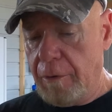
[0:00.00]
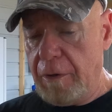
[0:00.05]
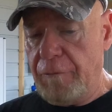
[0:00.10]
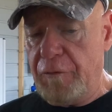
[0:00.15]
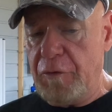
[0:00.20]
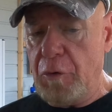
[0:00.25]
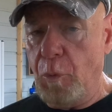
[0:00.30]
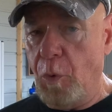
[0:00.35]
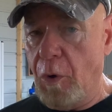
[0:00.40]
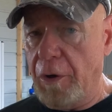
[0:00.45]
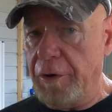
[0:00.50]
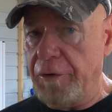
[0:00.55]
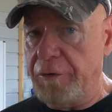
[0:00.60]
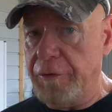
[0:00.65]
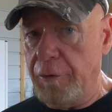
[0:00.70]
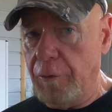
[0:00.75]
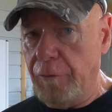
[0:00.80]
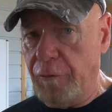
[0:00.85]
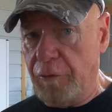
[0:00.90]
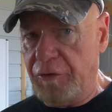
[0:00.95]
if you wanted
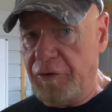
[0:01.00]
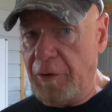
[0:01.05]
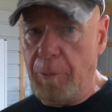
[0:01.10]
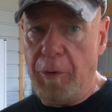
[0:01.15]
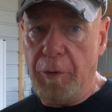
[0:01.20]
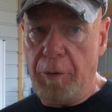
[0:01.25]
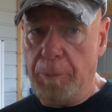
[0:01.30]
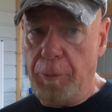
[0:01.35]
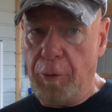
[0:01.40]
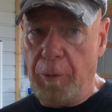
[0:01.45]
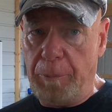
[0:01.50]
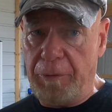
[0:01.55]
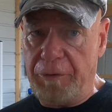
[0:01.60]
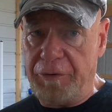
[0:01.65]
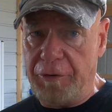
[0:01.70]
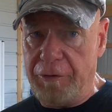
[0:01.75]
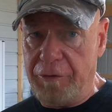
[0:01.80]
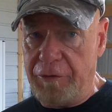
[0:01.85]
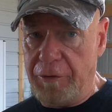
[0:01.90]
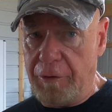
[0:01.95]
to for some other
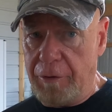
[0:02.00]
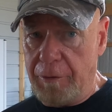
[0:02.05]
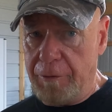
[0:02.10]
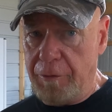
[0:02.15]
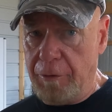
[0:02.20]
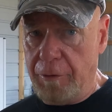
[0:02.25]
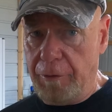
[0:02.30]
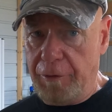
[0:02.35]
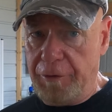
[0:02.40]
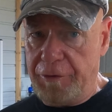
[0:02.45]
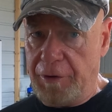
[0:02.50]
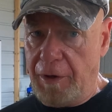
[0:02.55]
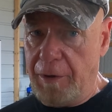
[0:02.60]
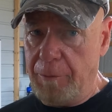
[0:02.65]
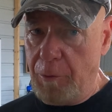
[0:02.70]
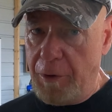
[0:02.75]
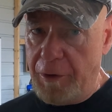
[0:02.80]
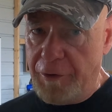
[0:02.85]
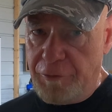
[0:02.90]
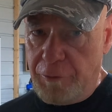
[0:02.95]
purposes, you could turn it
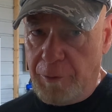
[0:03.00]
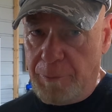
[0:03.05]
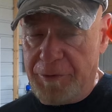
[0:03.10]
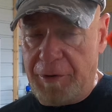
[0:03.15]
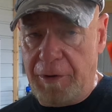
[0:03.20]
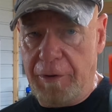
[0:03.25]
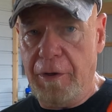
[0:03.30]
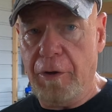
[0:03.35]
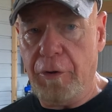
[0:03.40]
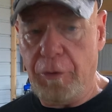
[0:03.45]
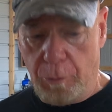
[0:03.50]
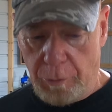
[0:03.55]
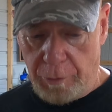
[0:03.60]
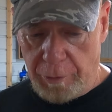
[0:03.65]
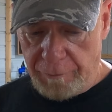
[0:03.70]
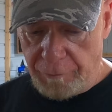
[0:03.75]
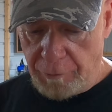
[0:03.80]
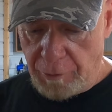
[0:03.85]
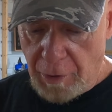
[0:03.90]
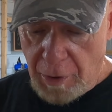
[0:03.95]
sideways or upside down or
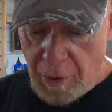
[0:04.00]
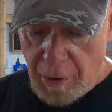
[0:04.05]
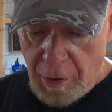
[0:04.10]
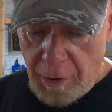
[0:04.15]
whatever.